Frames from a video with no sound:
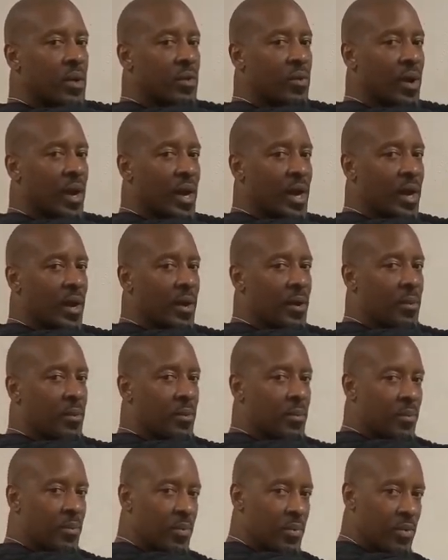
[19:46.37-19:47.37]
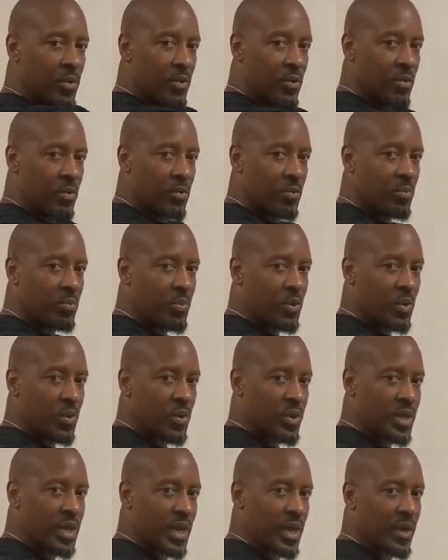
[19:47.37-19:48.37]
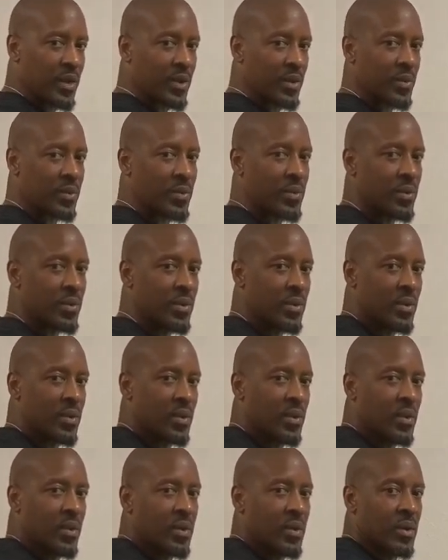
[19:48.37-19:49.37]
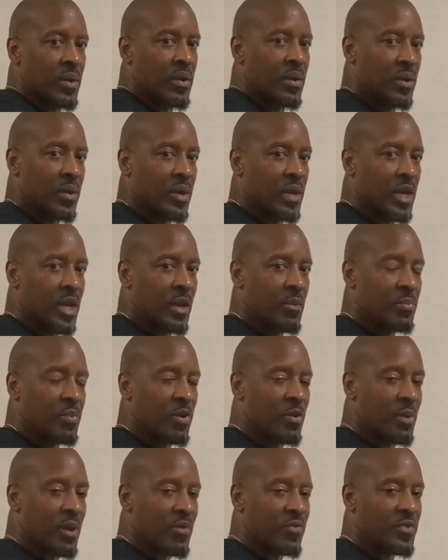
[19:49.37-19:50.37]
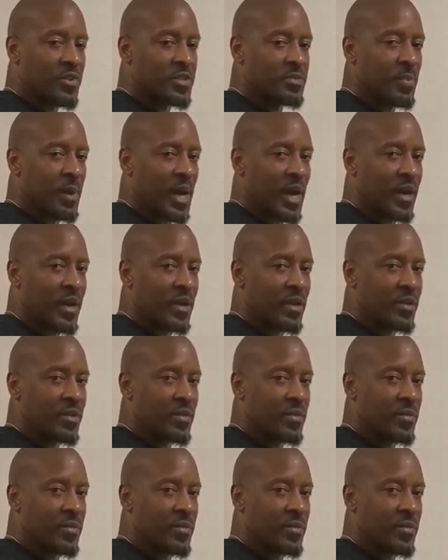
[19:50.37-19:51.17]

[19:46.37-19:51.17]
Grab, pull down, and pull my fist back.